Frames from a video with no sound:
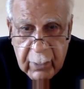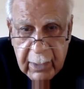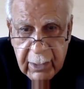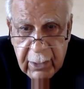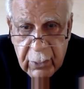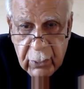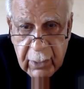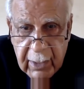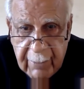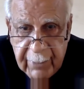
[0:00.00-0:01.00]
When two
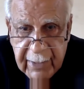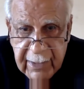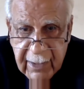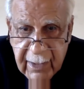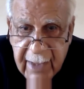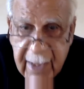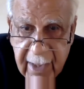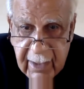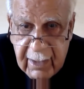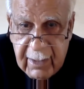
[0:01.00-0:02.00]
companies
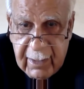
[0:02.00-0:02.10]
agreed